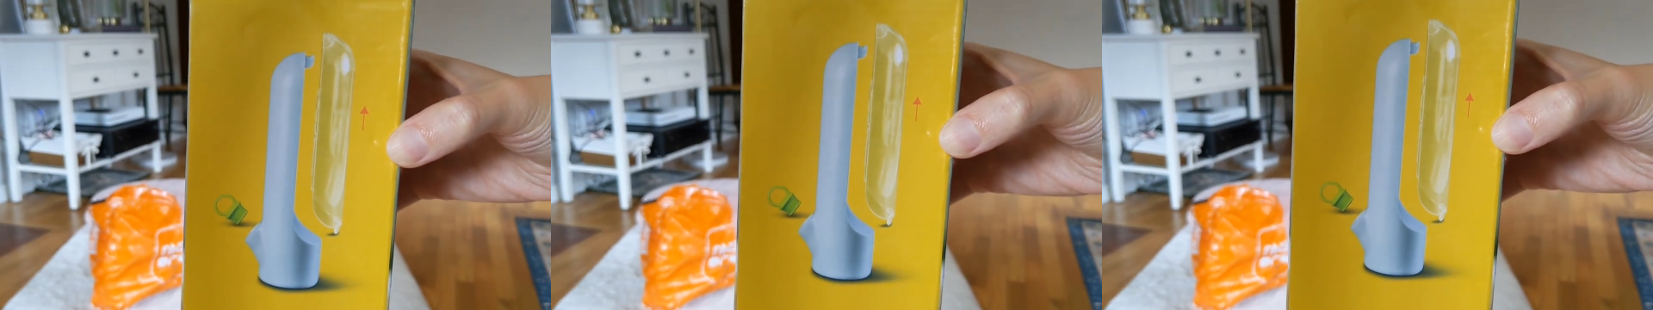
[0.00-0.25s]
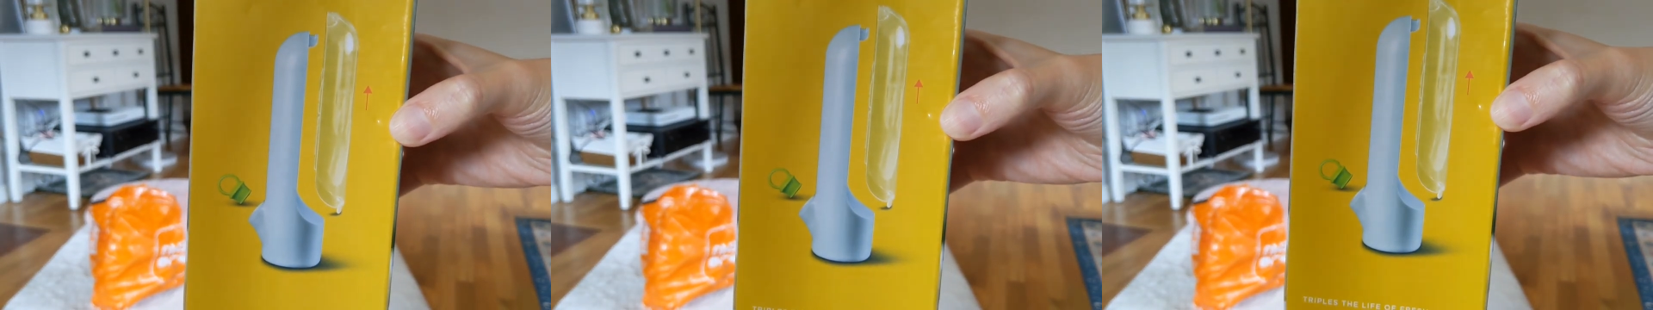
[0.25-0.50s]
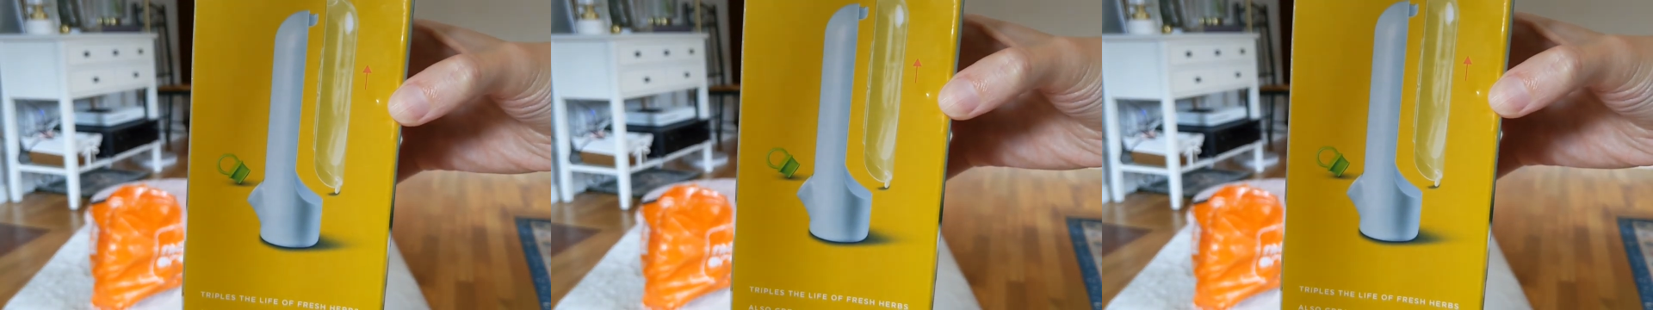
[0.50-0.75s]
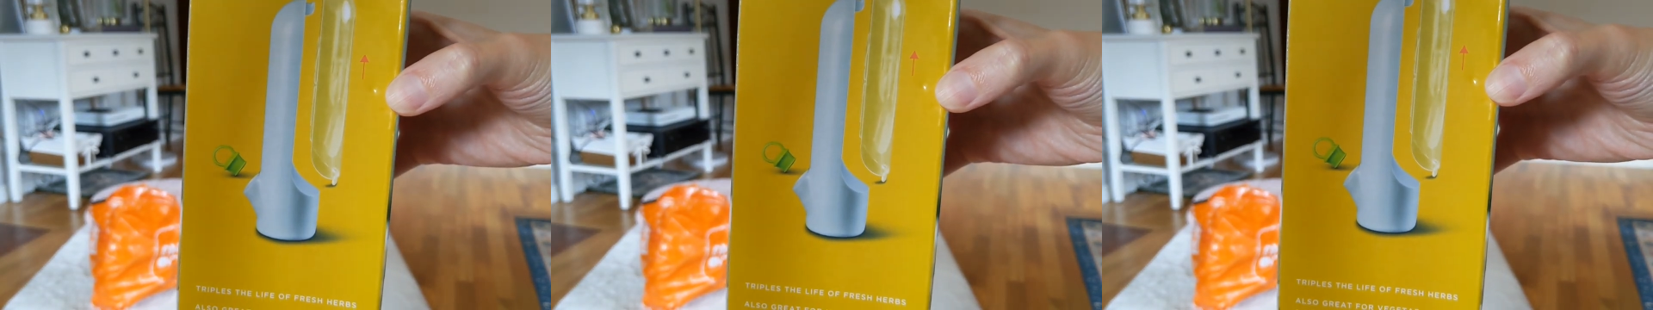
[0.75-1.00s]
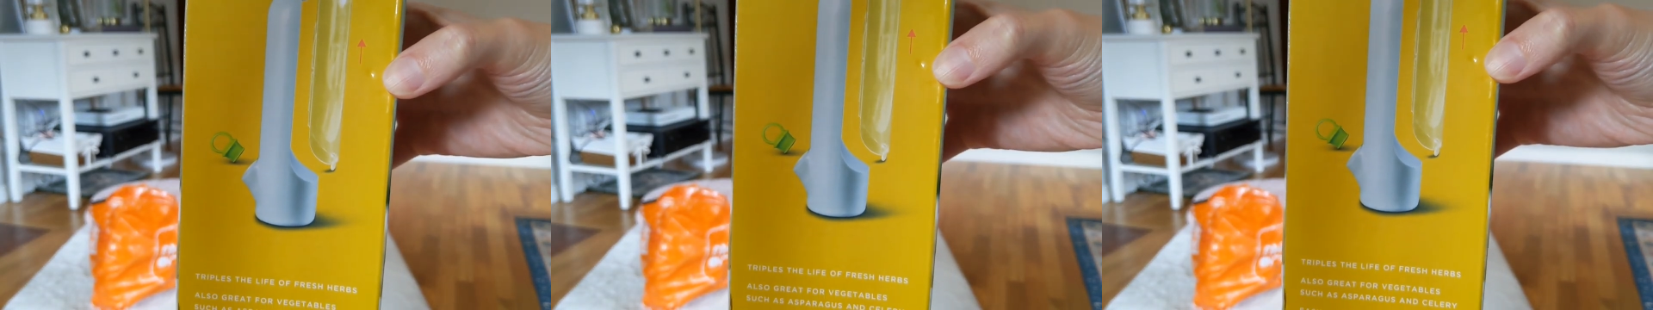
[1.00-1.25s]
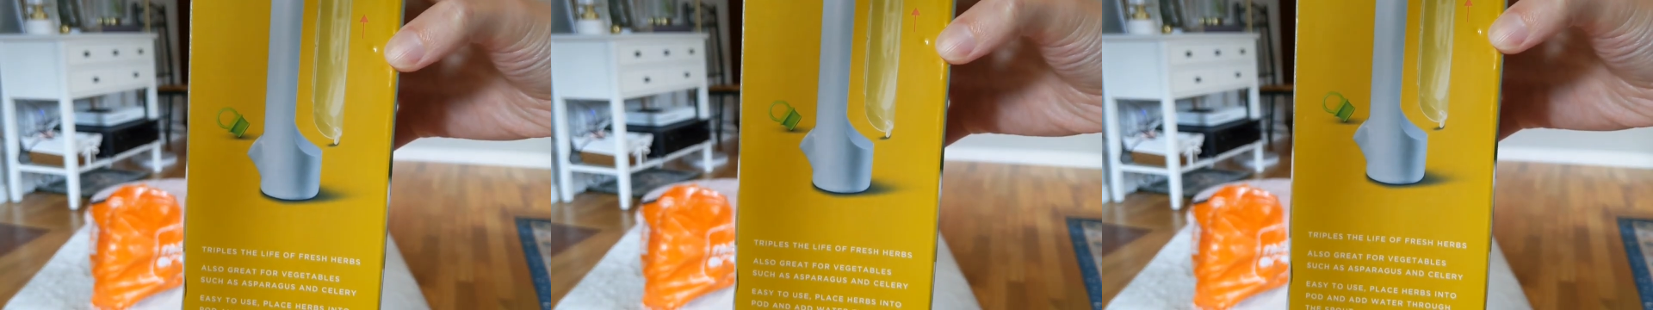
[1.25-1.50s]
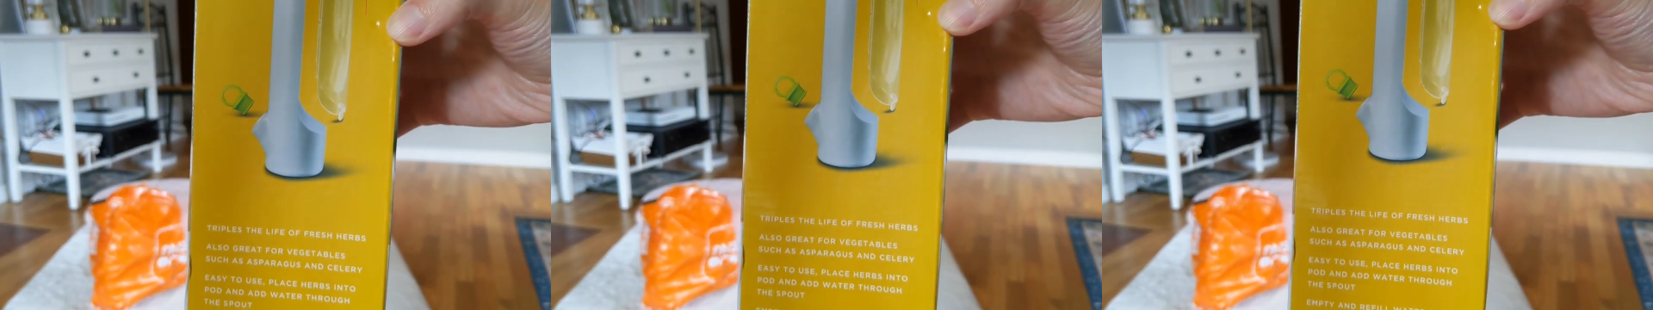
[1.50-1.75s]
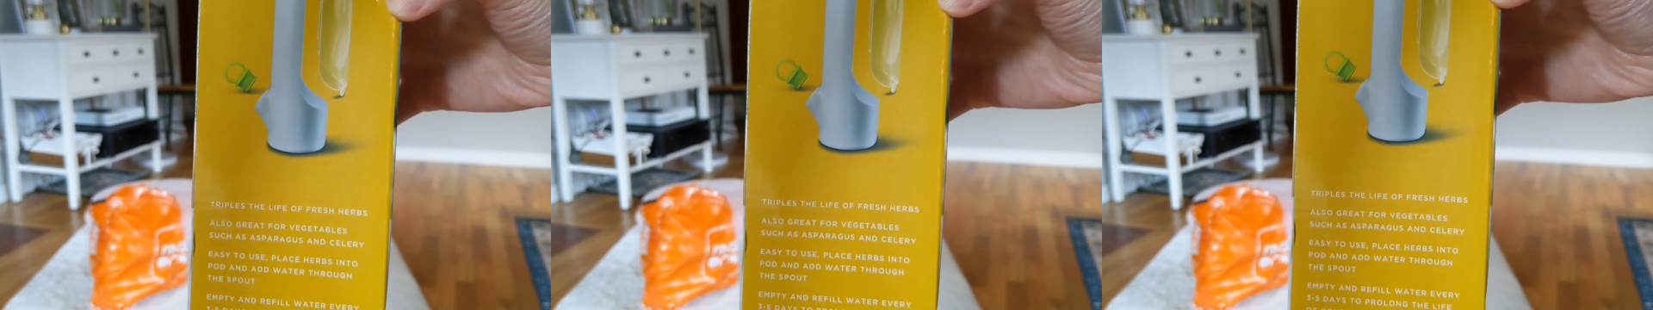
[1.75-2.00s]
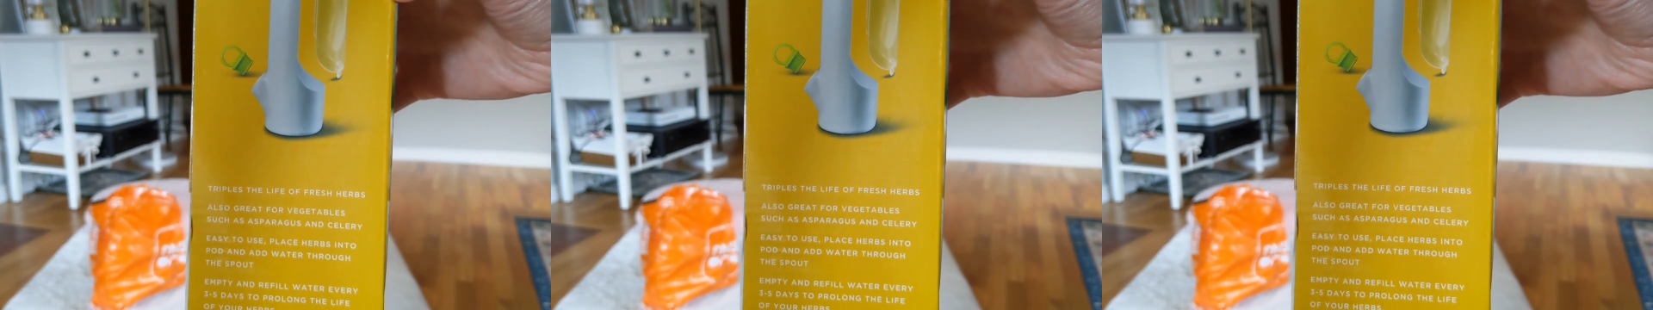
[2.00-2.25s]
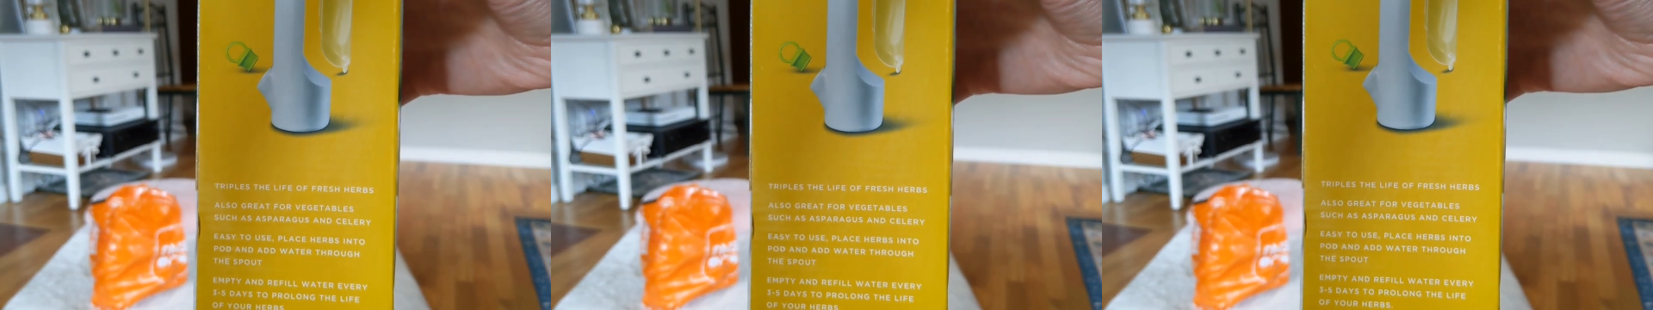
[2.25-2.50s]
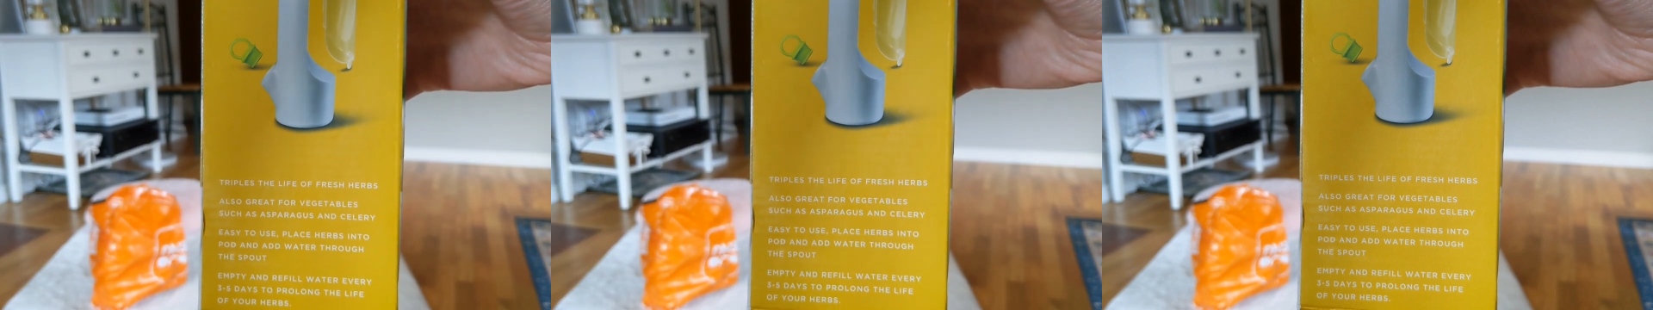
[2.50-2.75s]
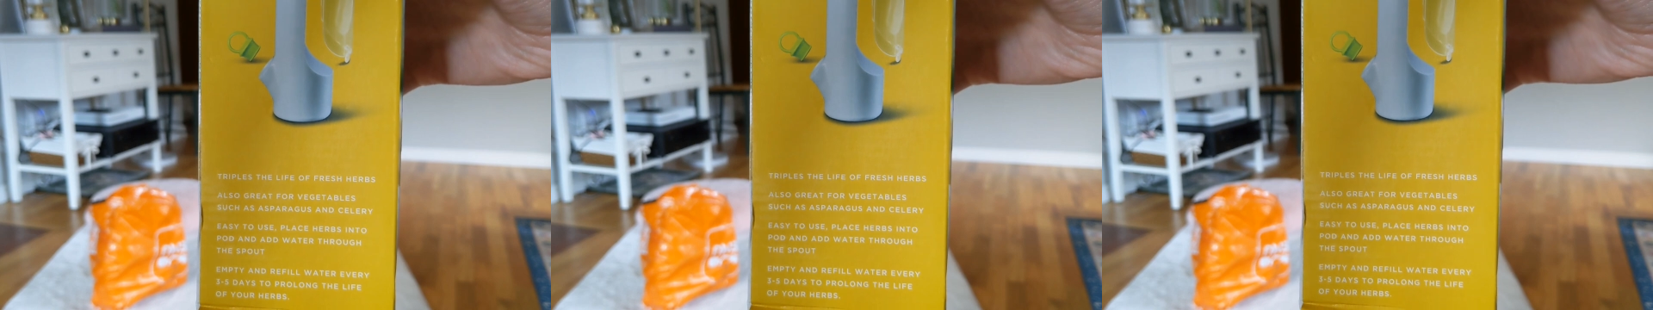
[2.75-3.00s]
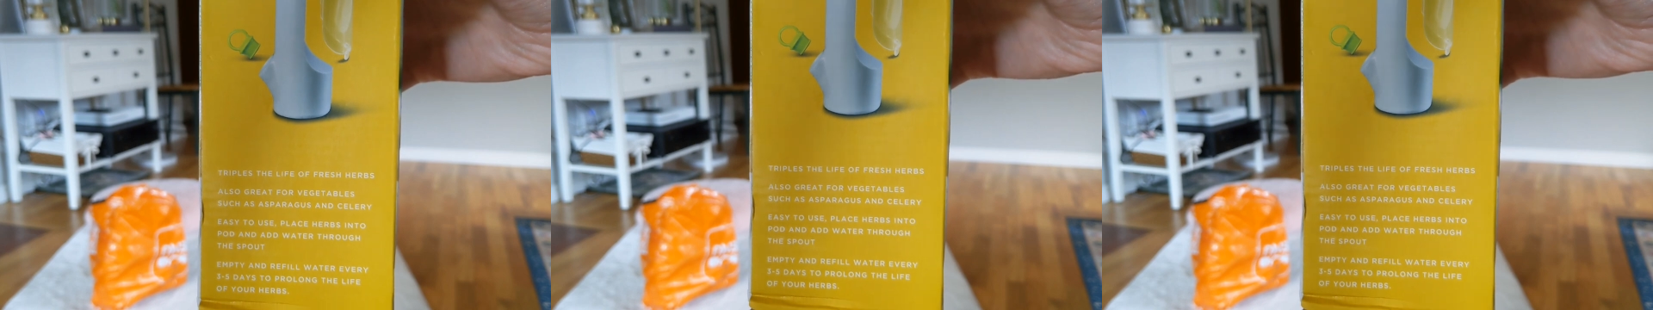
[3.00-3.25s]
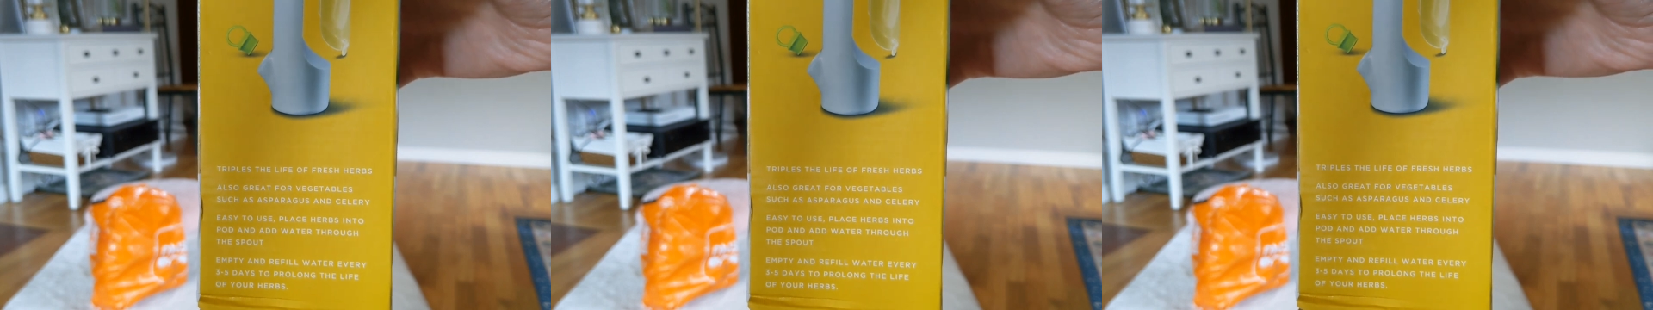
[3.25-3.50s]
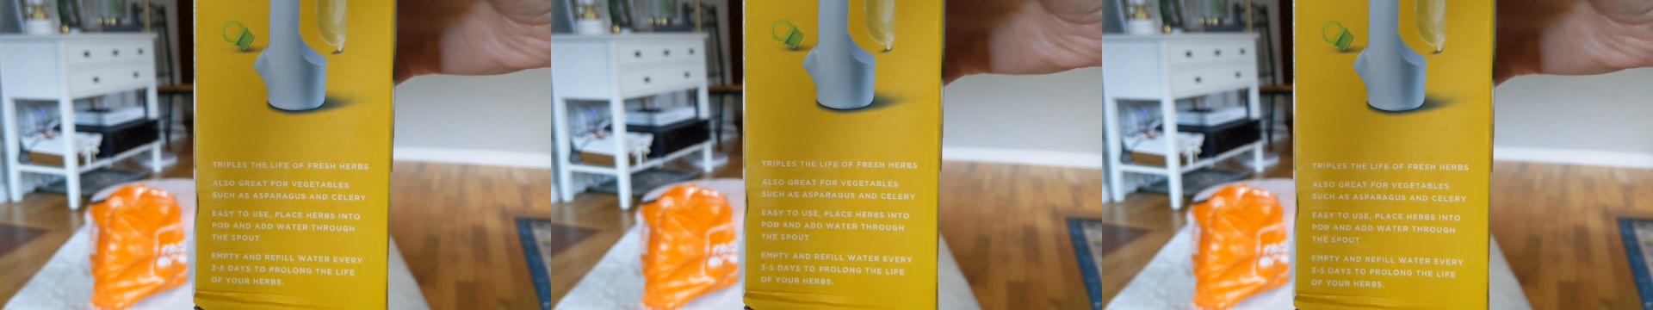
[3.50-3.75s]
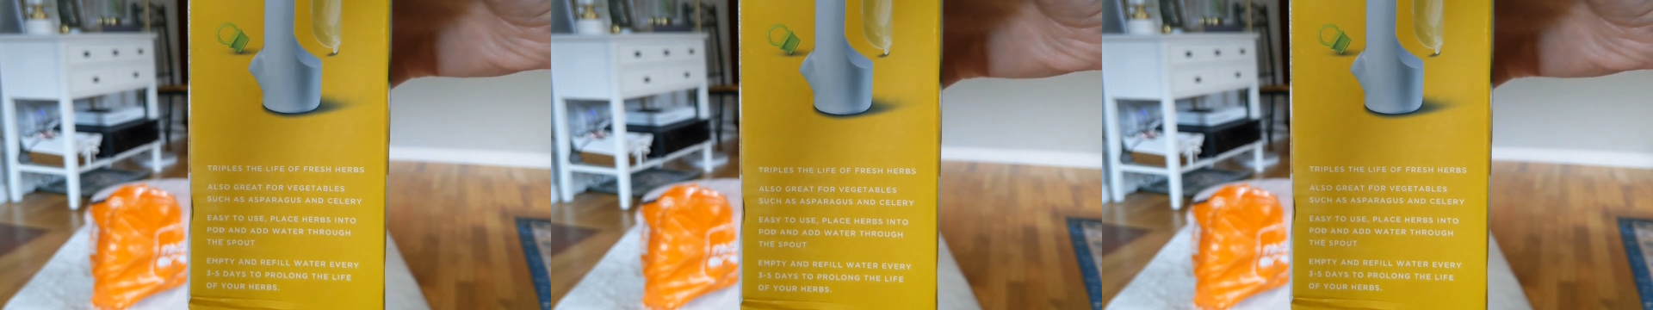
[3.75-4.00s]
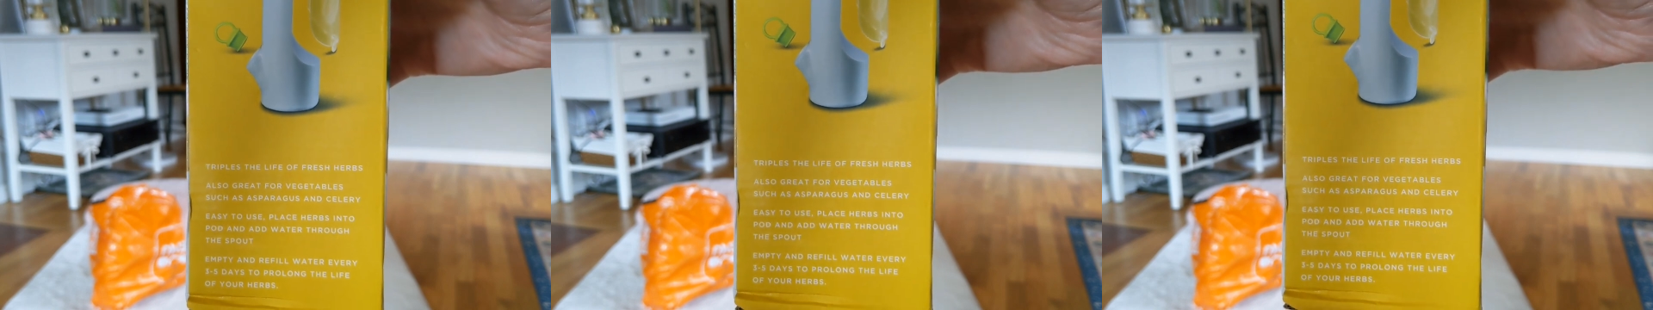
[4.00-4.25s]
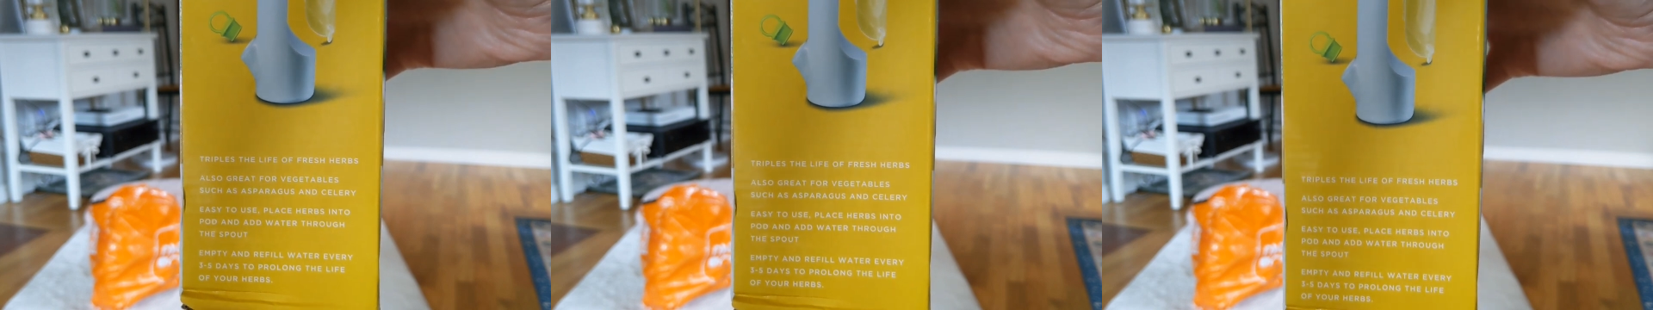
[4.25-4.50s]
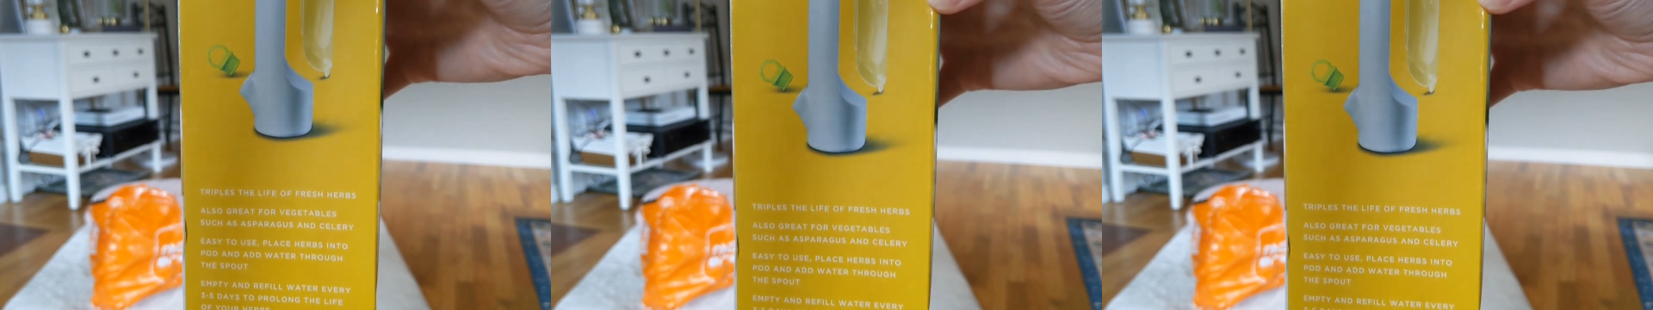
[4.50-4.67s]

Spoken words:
[unreadable: no face in view]